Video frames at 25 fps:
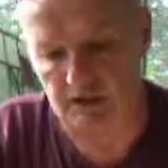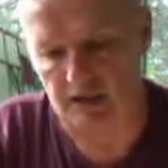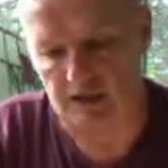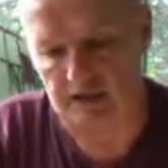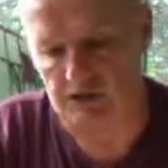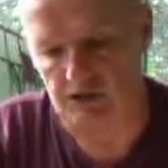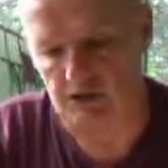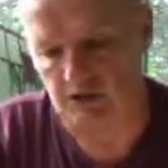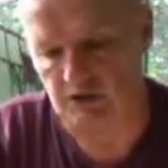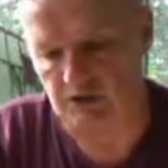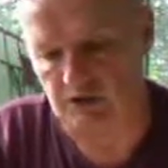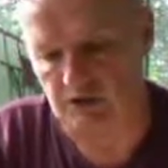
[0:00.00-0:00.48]

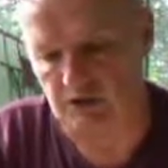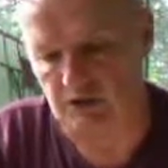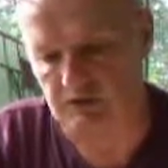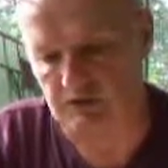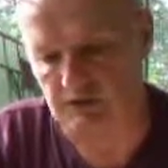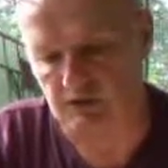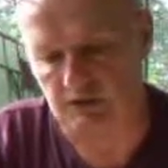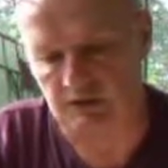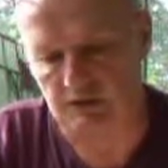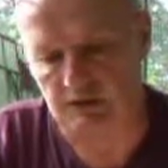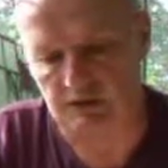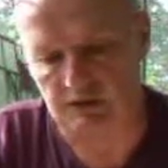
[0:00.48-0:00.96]
sort of
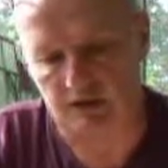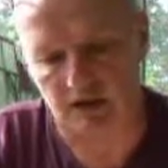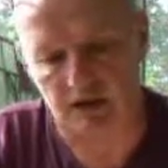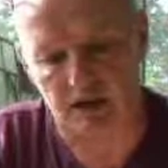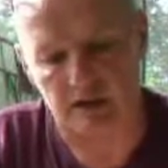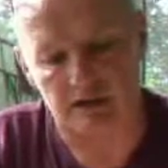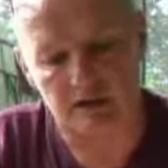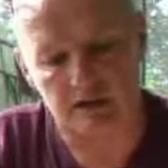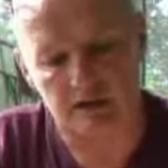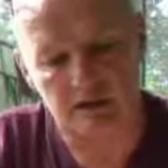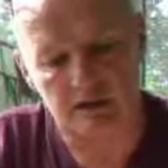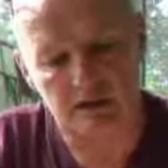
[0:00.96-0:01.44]
chess set
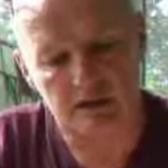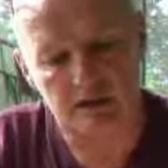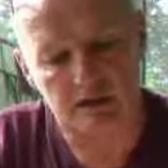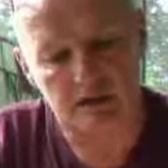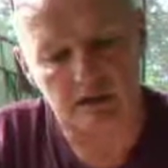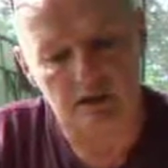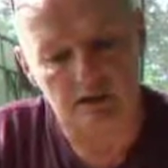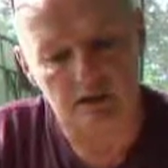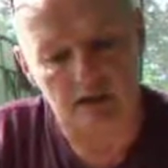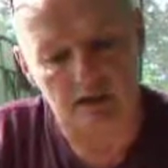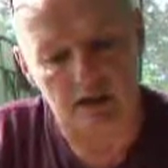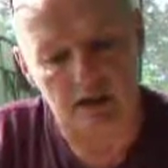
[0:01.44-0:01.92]
design
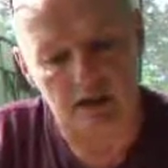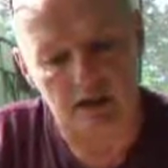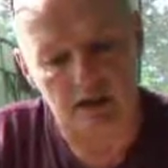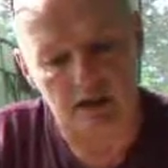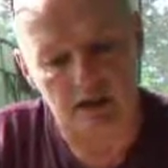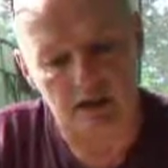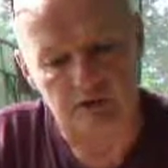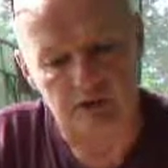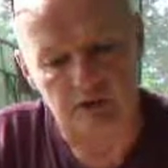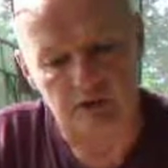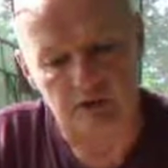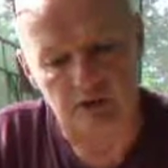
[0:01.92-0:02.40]

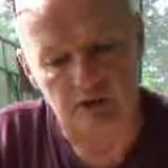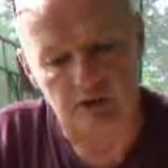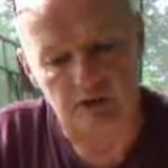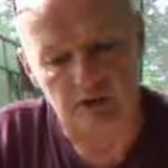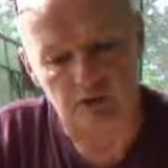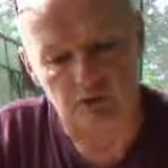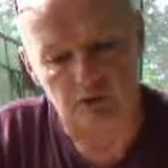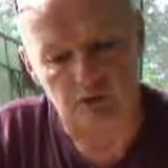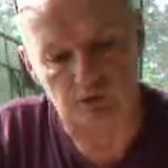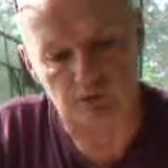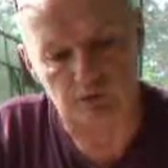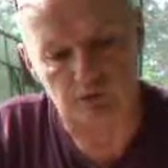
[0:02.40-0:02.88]
that they
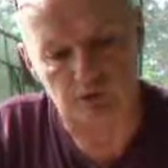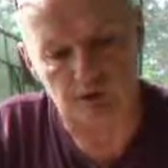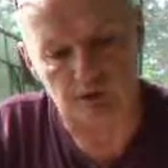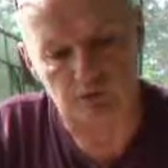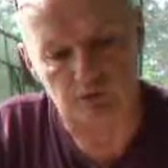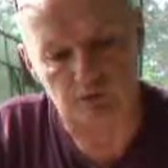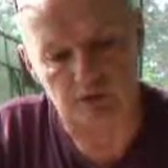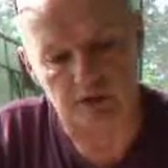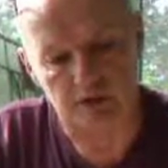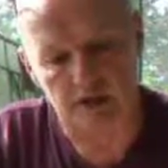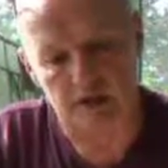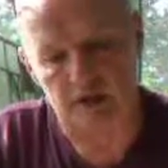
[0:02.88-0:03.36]
used,
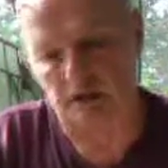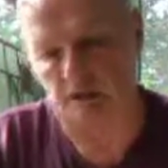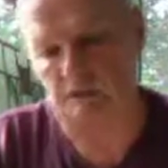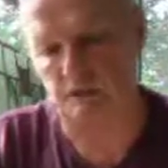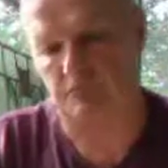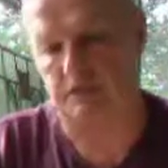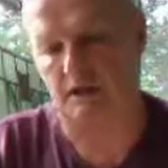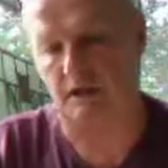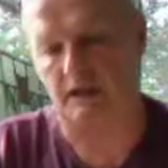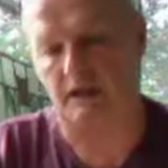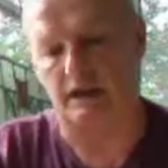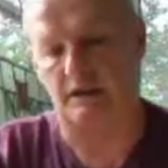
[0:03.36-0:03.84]

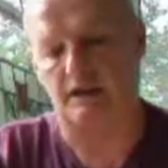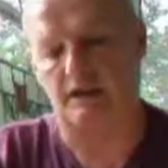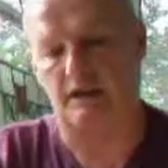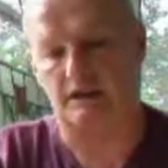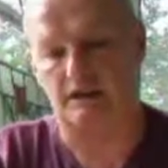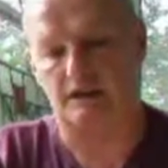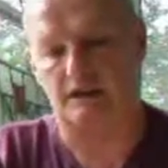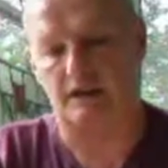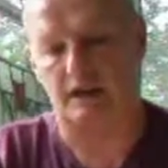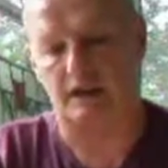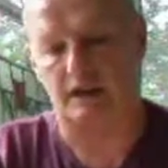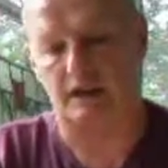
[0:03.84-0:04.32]
they played
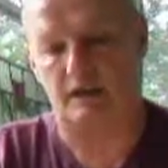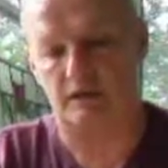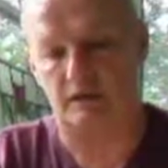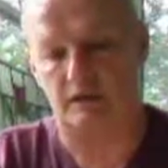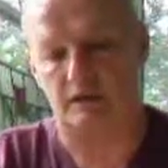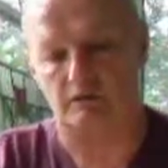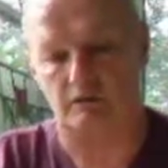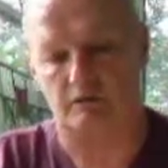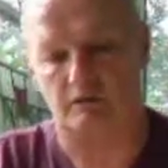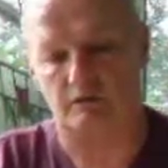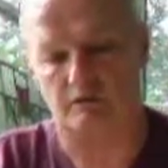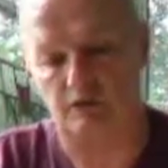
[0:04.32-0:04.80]
inside like
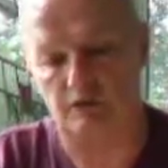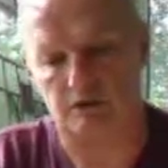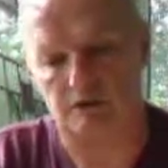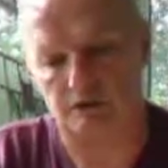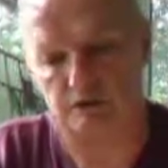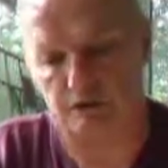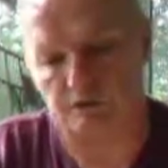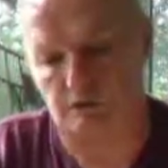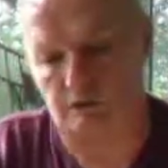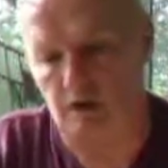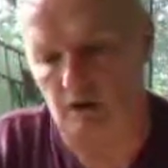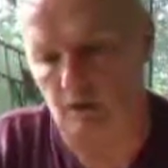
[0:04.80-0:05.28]
a sort of
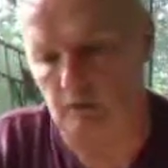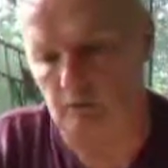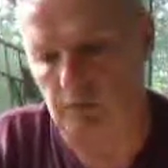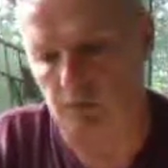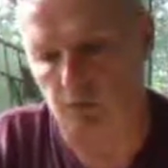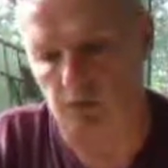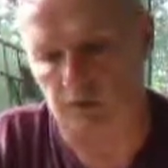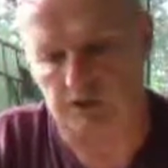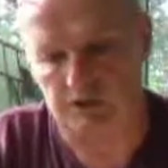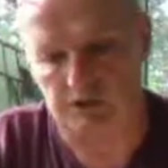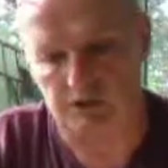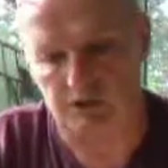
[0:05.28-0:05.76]
a
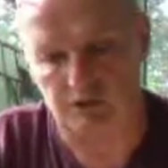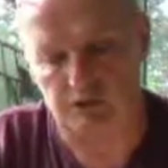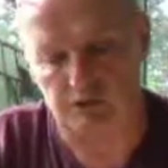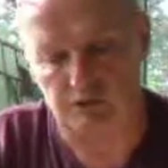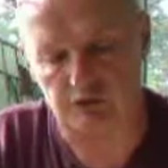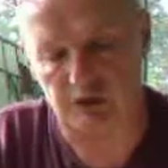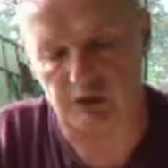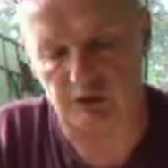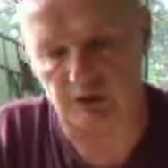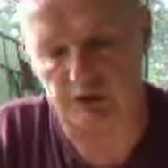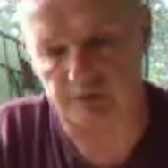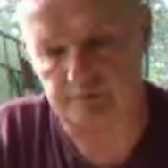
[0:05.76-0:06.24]
board in a
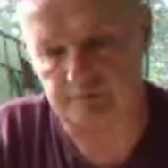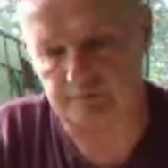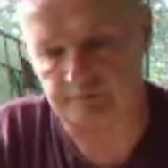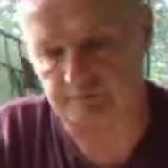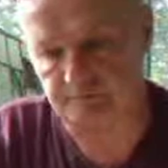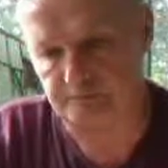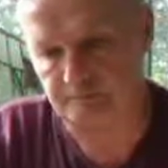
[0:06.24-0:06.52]
tray.